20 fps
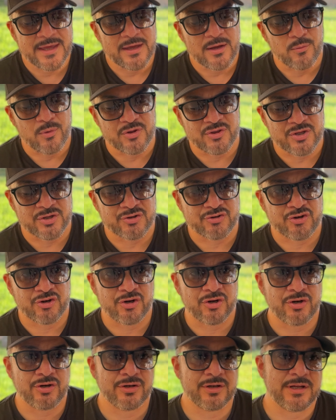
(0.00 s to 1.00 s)
which in
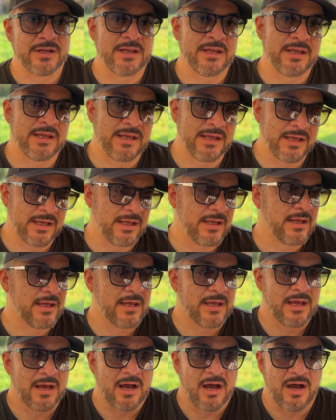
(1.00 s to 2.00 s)
turn he
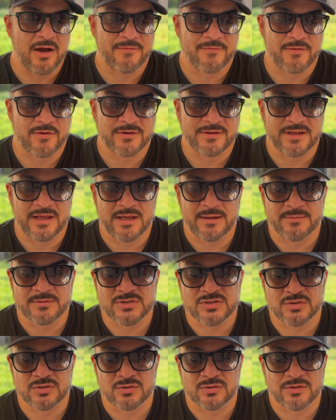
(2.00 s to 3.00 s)
offered them
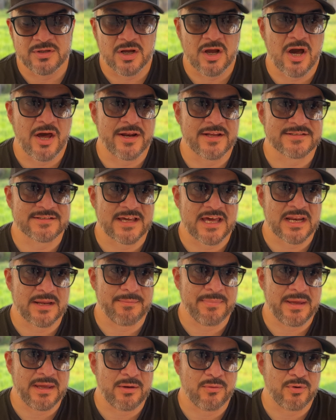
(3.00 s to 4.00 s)
to the goddess
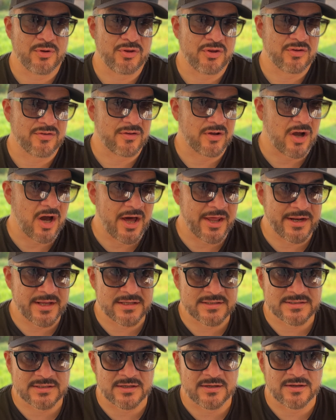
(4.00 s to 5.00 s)
Atabey, which is the
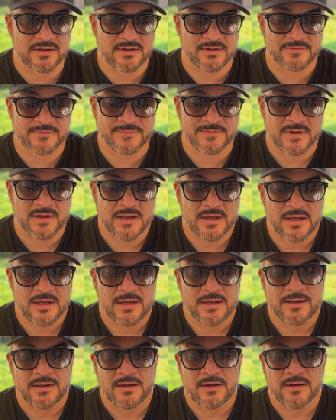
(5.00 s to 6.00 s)
goddess of
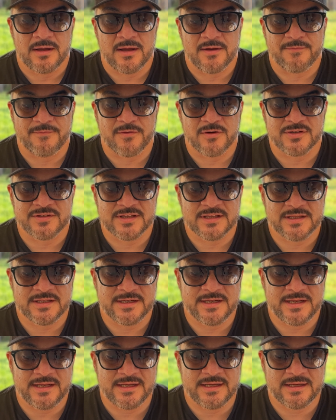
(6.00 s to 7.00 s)
uh,
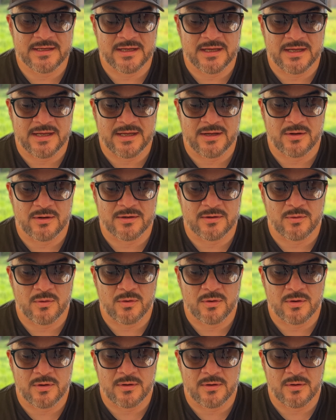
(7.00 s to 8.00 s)
fertility, uh,
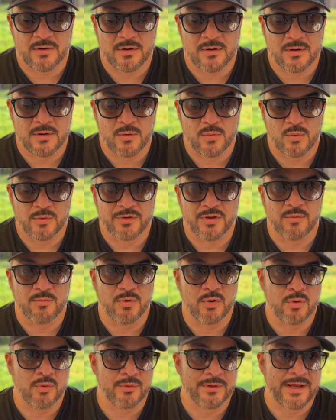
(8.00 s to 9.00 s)
the
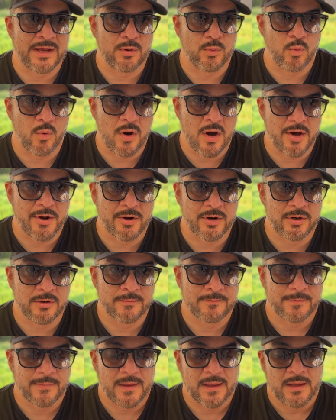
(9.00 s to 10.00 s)
moon, and
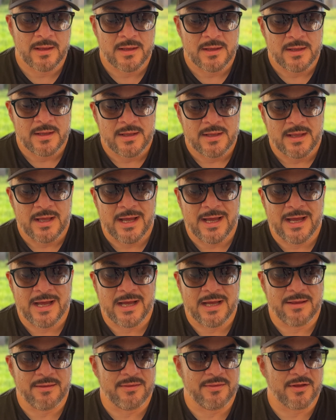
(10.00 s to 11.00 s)
water.
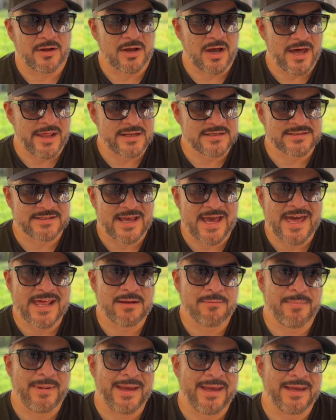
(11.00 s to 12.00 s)
Uh, the goddess
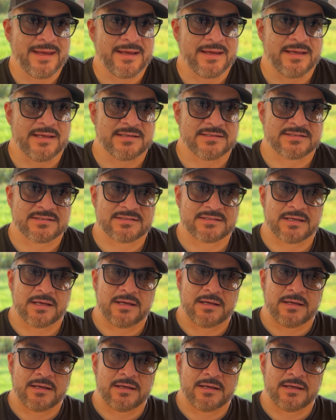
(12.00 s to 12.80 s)
Atabey is